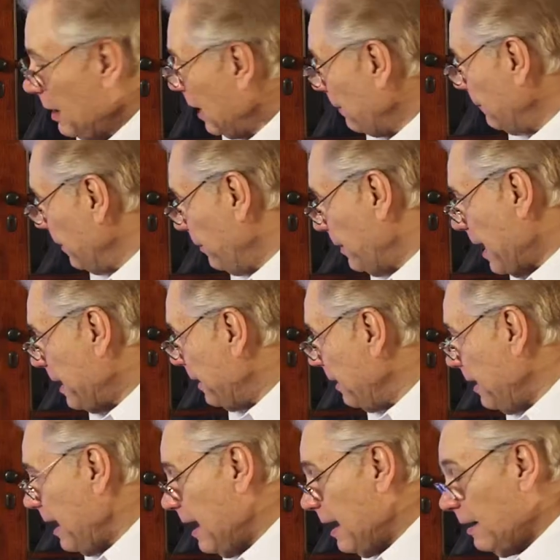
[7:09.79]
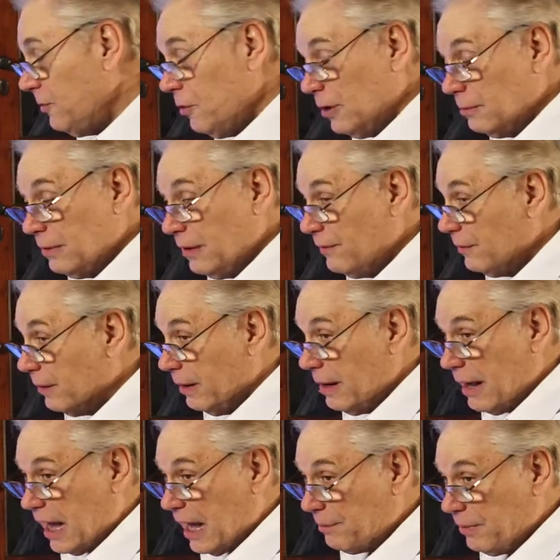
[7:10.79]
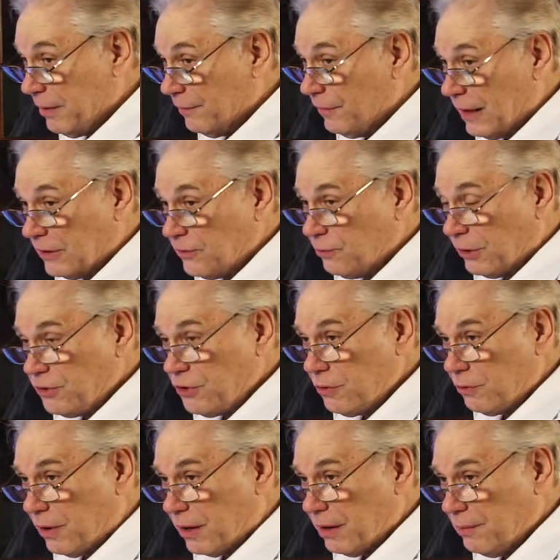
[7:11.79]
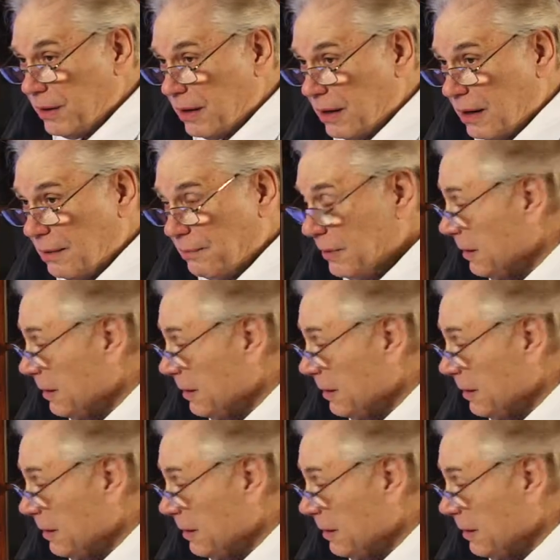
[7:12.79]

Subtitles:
And with that in hand, you can be very happy if that's what you want to be.